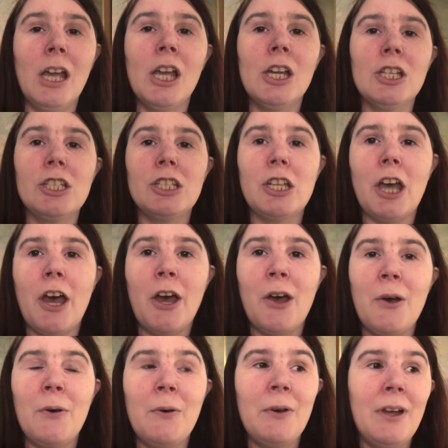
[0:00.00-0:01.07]

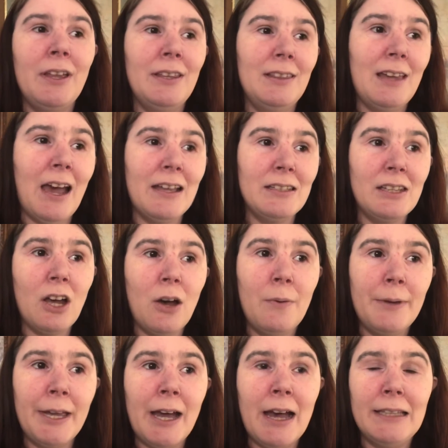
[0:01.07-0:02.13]
So that's all
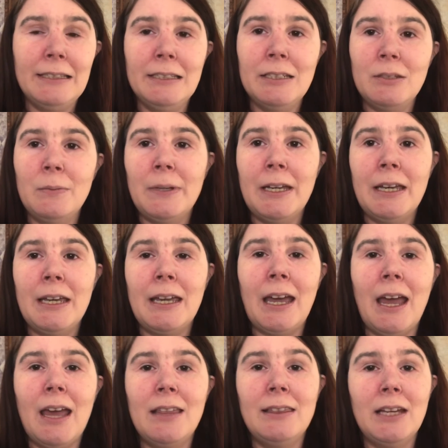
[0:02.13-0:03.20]
we got this week.
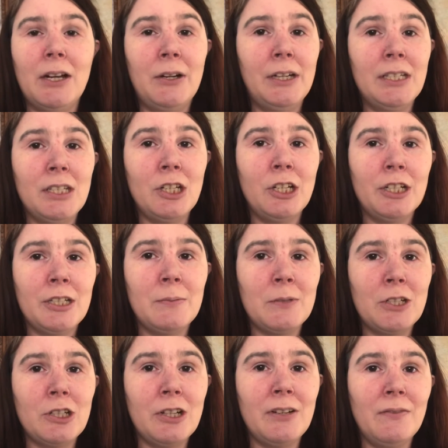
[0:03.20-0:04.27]
And there is a
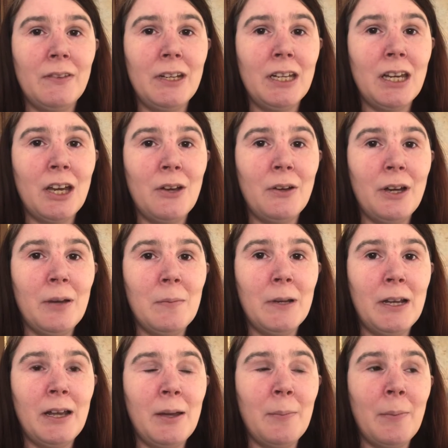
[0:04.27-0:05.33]
Christmas tree video
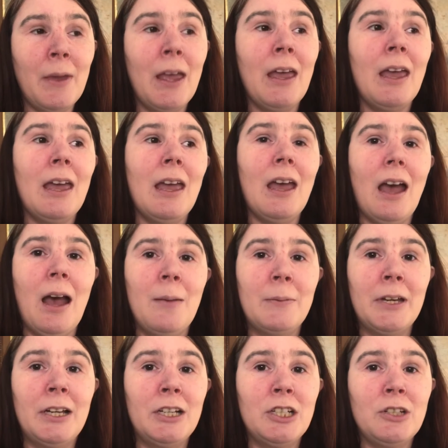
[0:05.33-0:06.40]
coming up.
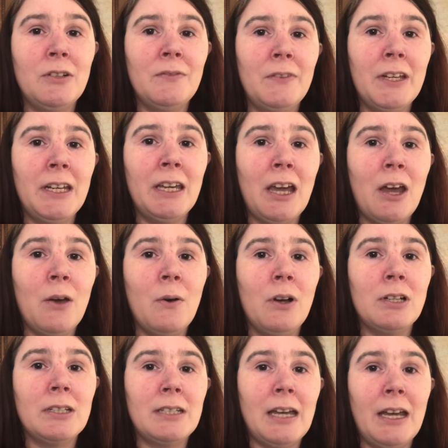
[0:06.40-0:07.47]
I'm gonna do a video
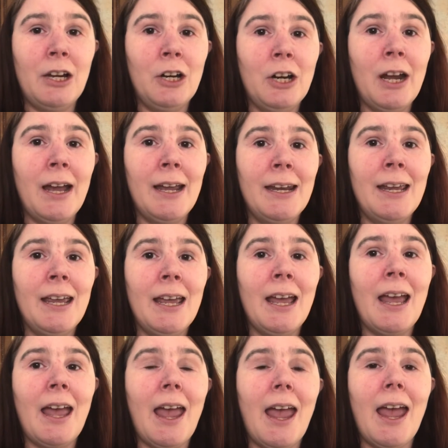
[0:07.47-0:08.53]
on
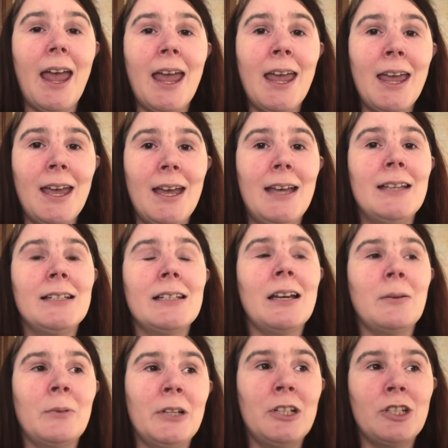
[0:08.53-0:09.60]
decorating and
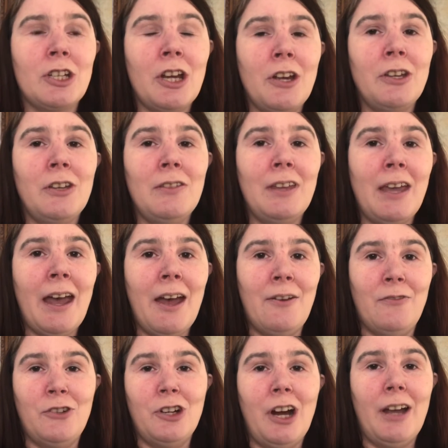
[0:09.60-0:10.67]
I'm going to show you the
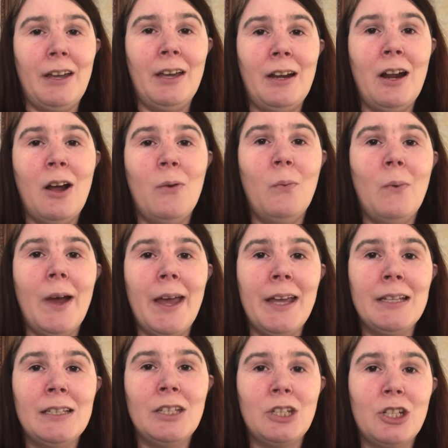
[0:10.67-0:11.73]
after. I cannot
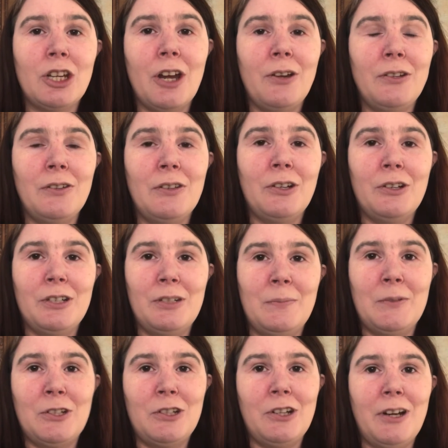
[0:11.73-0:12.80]
wait to show you the
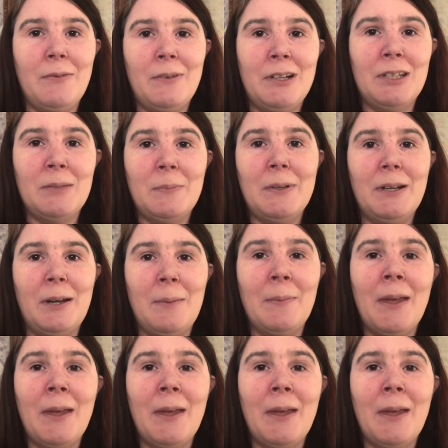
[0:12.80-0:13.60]
Christmas tree when it's put up.